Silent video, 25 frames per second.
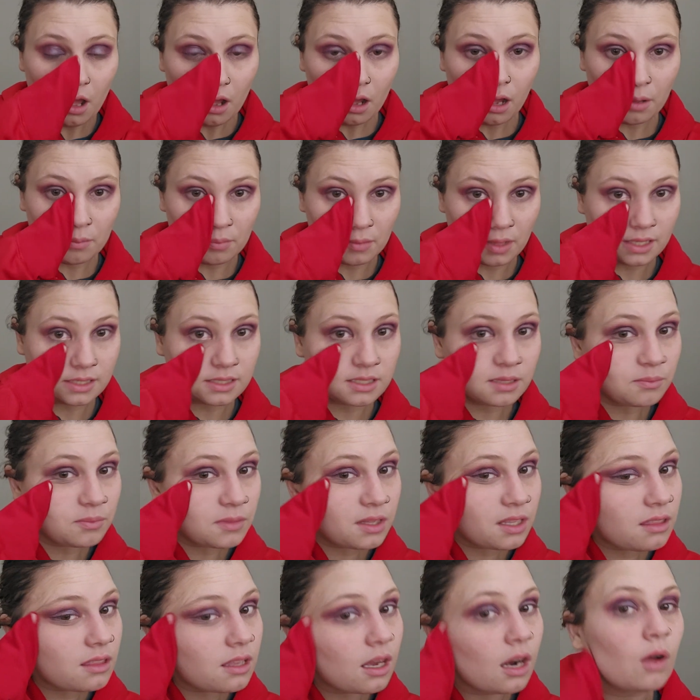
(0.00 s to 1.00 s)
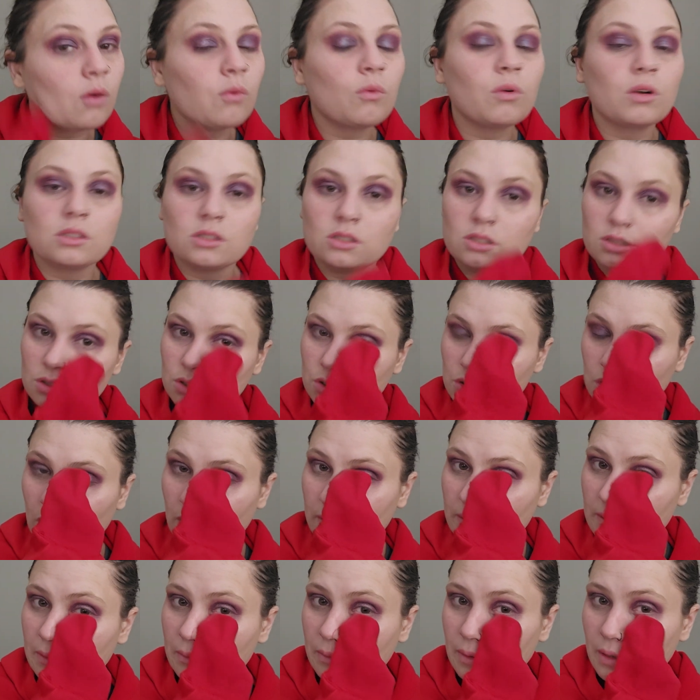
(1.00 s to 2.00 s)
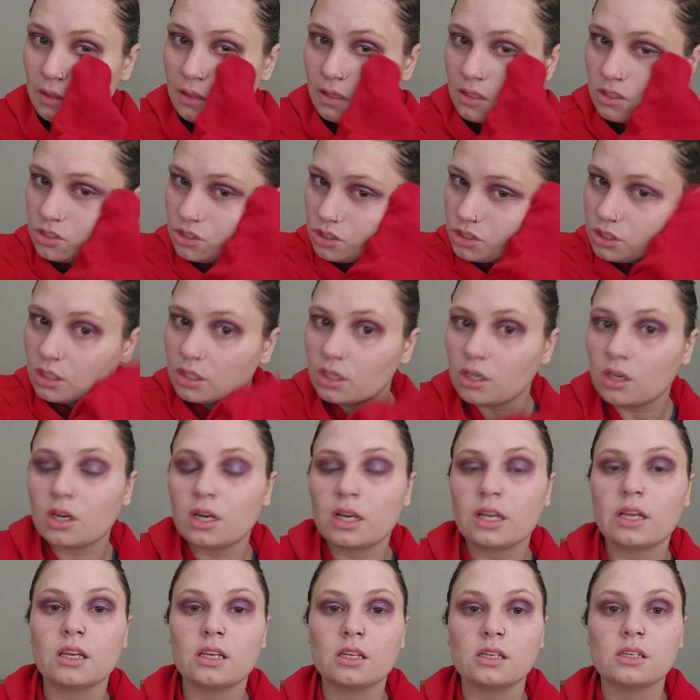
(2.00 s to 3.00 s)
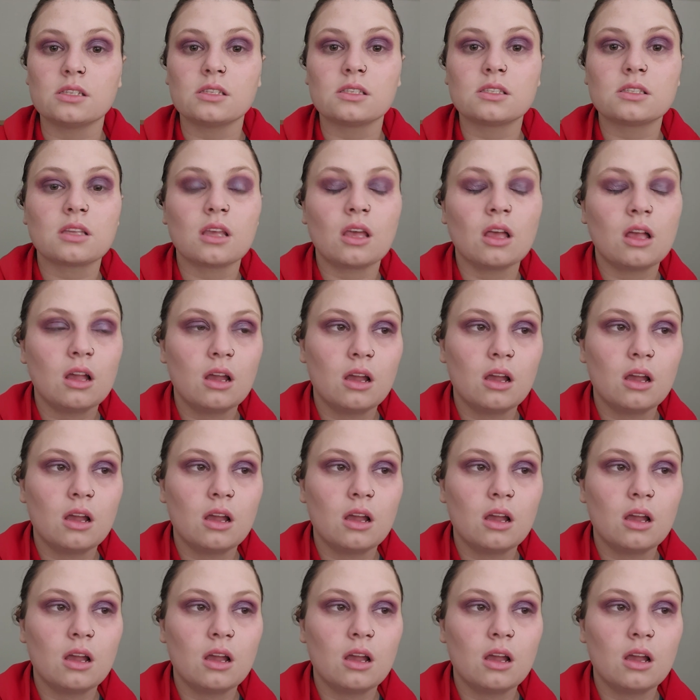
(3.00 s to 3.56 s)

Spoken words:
That's something that I want to start doing this year is